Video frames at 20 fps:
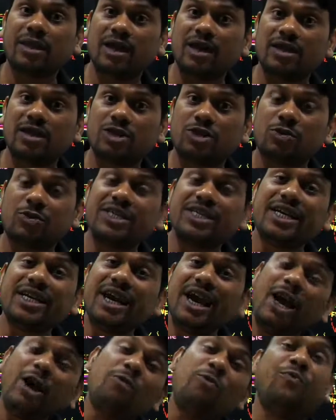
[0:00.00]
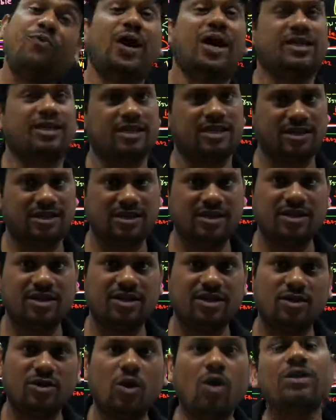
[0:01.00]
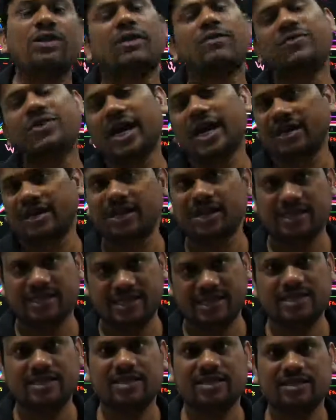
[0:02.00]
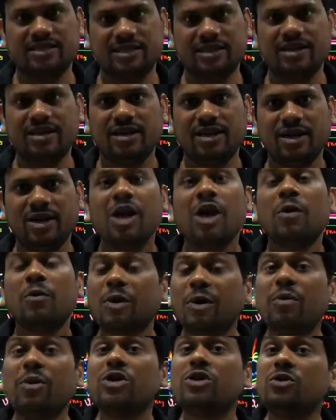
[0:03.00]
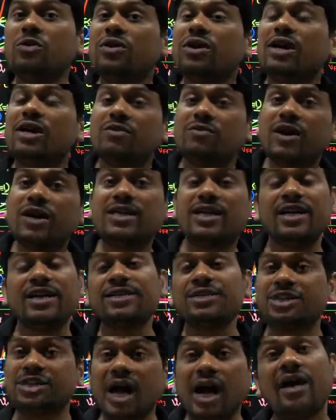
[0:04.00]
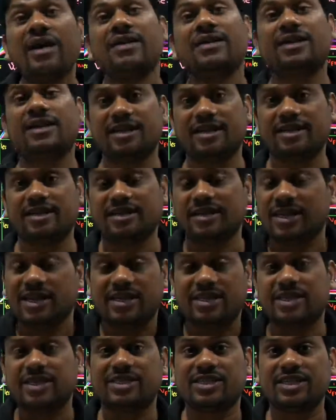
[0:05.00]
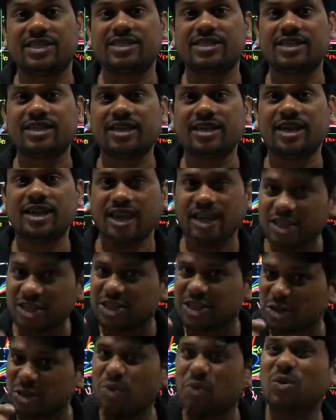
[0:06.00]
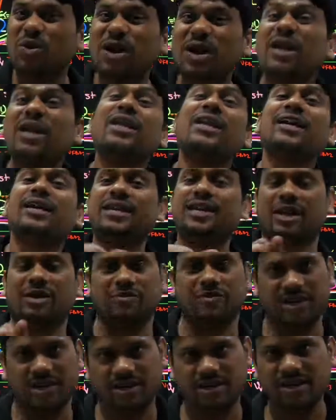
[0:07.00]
switching effect on the VI characteristics. We want to convert entire characteristics into linear one.